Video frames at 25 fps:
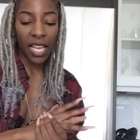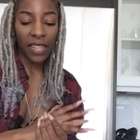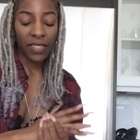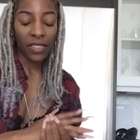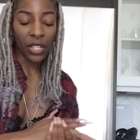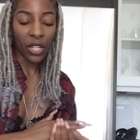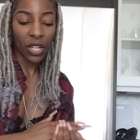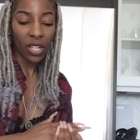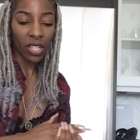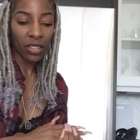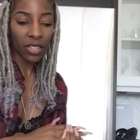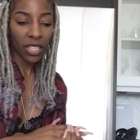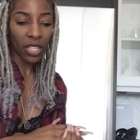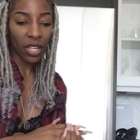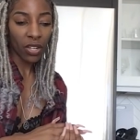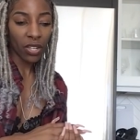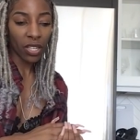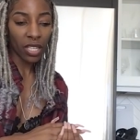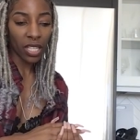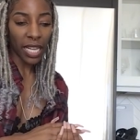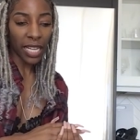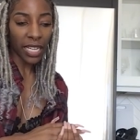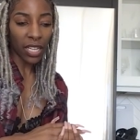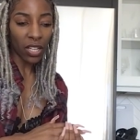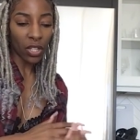they're
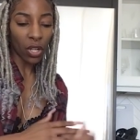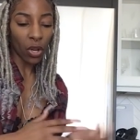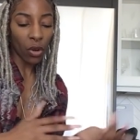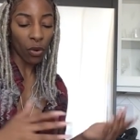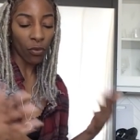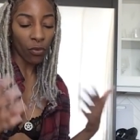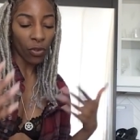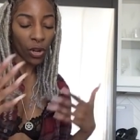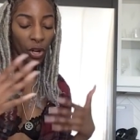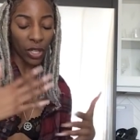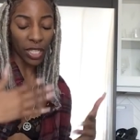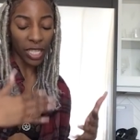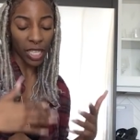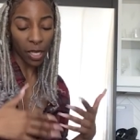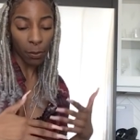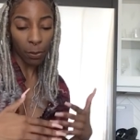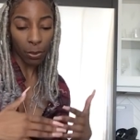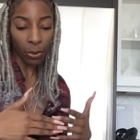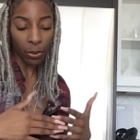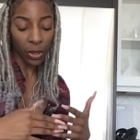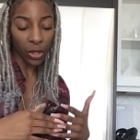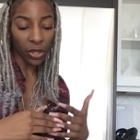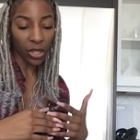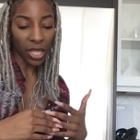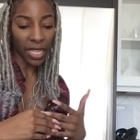they're like a covert
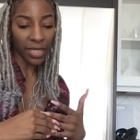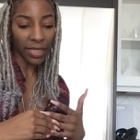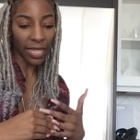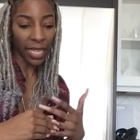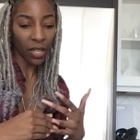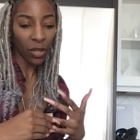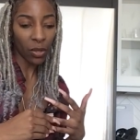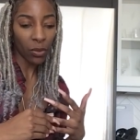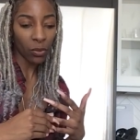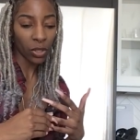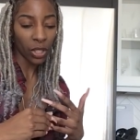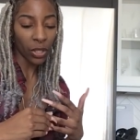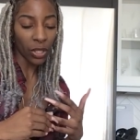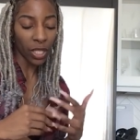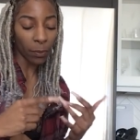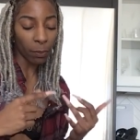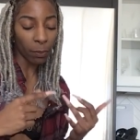emperor. Like they don't they're